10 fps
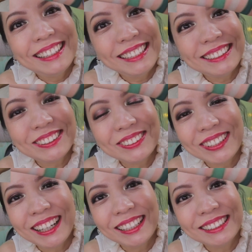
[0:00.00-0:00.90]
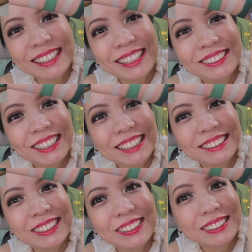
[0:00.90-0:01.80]
These two colors are
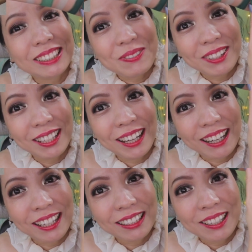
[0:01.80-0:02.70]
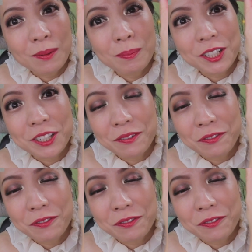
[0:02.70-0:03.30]
just so similar, I can't tell much